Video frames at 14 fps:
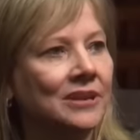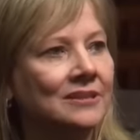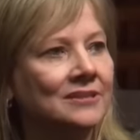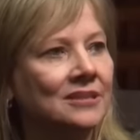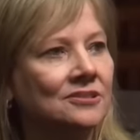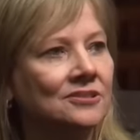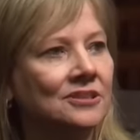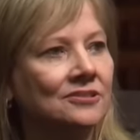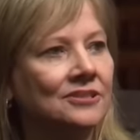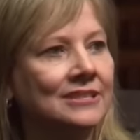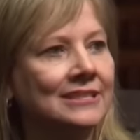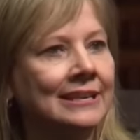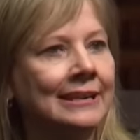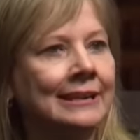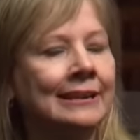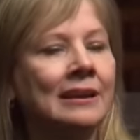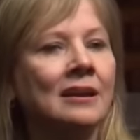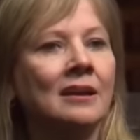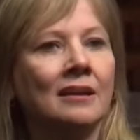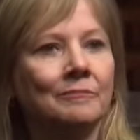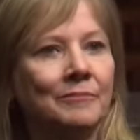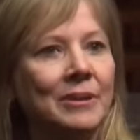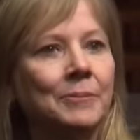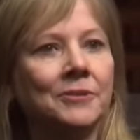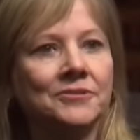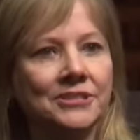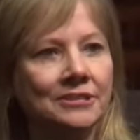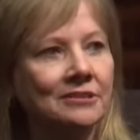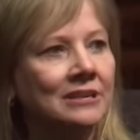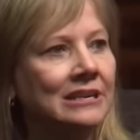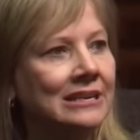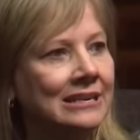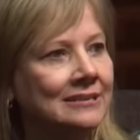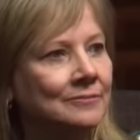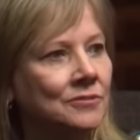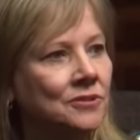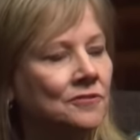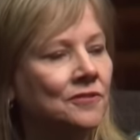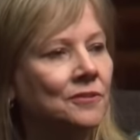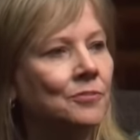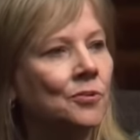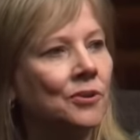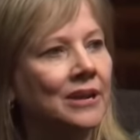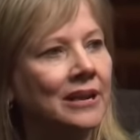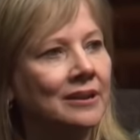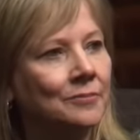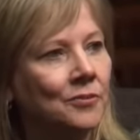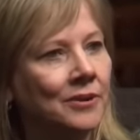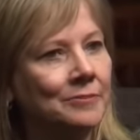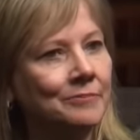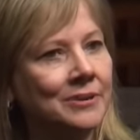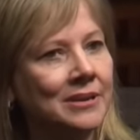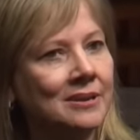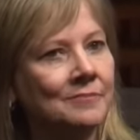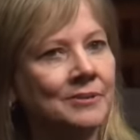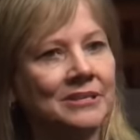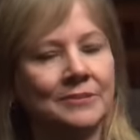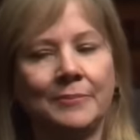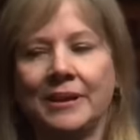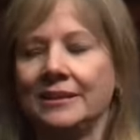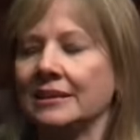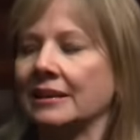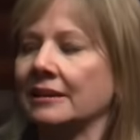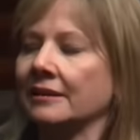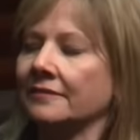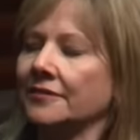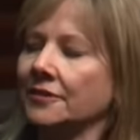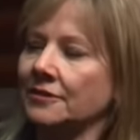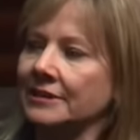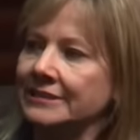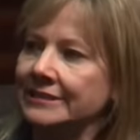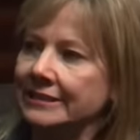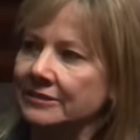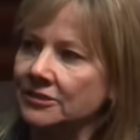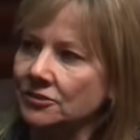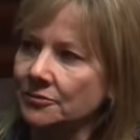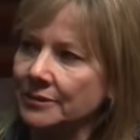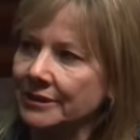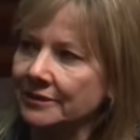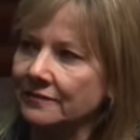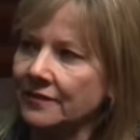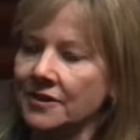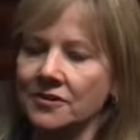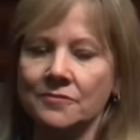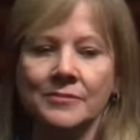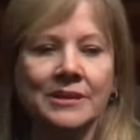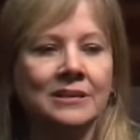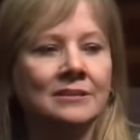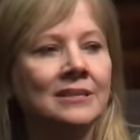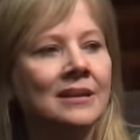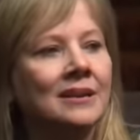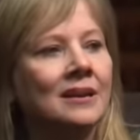Barra went on Oprah, on, on Oprah and said, and, and I believe um, uh, Oprah and, and